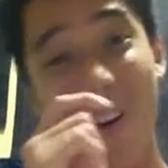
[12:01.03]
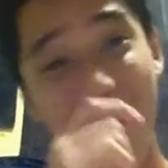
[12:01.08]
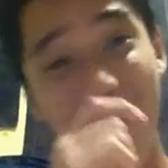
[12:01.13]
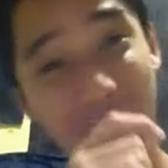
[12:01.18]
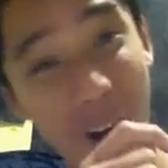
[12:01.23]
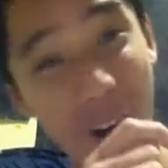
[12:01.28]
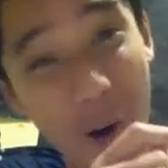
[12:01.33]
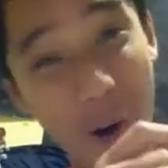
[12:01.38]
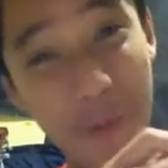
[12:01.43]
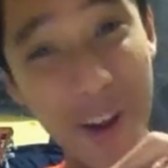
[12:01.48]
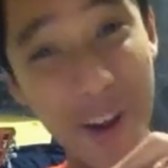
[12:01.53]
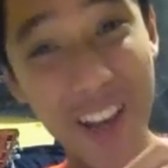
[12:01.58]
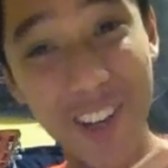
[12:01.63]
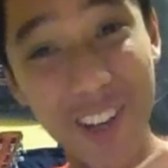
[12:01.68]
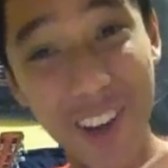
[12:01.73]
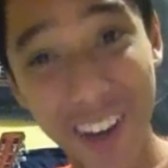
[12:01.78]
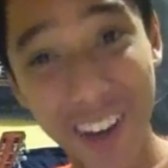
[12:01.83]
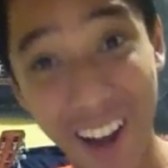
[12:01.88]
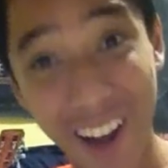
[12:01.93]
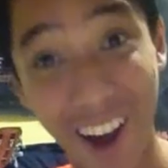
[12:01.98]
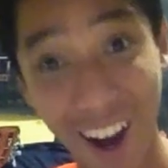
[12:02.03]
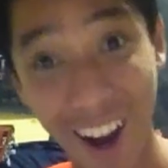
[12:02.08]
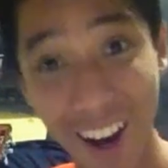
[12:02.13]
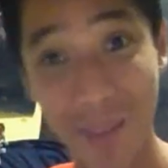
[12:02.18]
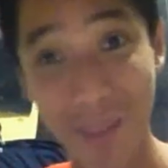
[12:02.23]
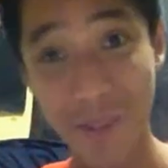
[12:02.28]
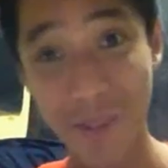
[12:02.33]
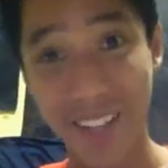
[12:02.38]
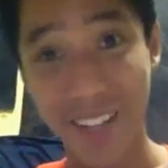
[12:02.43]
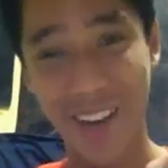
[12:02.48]
Hope you enjoyed that
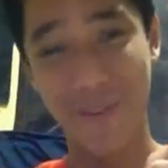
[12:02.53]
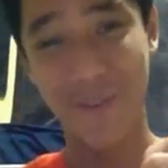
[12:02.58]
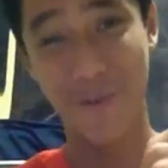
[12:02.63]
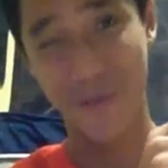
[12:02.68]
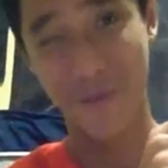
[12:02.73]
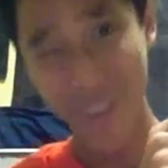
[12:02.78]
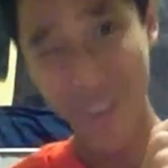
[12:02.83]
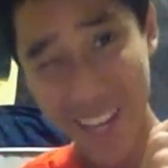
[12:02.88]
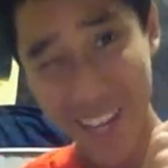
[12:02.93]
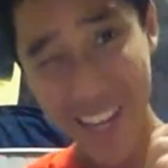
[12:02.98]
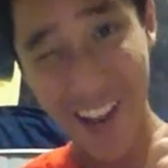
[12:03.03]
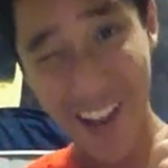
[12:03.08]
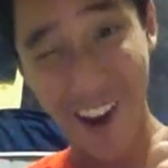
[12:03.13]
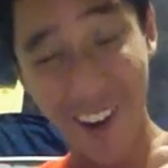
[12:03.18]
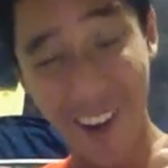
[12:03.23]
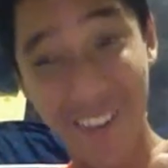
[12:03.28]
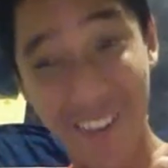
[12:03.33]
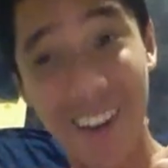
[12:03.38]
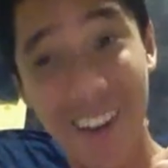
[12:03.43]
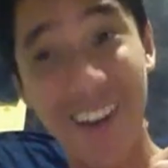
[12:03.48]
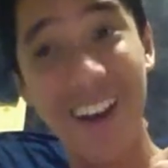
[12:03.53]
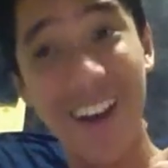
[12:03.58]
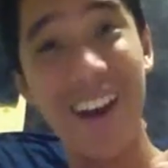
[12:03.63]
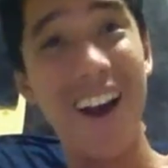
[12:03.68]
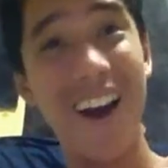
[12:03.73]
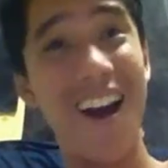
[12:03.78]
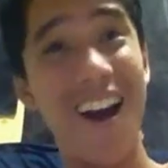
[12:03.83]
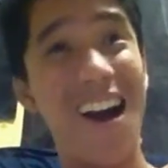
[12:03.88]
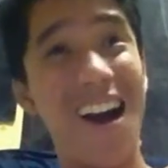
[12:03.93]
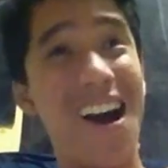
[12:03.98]
Harlem Shake video.
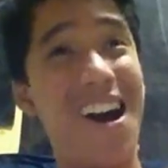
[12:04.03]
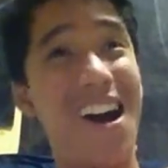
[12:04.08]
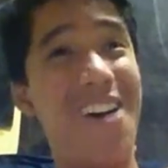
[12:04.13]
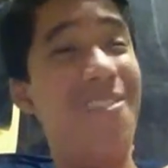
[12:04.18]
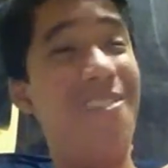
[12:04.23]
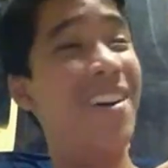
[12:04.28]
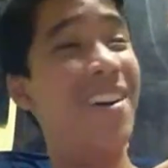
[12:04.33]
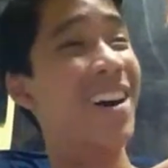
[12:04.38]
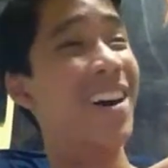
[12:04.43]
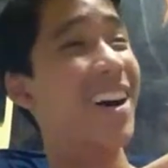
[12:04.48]
Um,